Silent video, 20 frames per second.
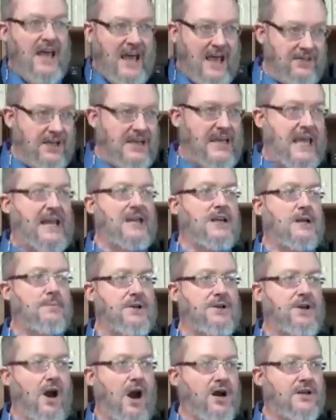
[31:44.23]
and the kingdom
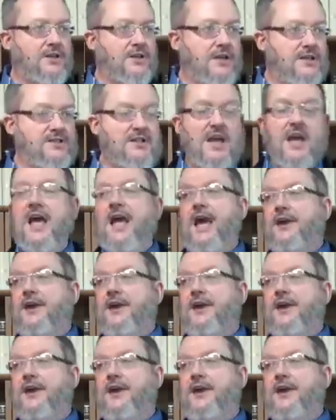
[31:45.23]
of darkness,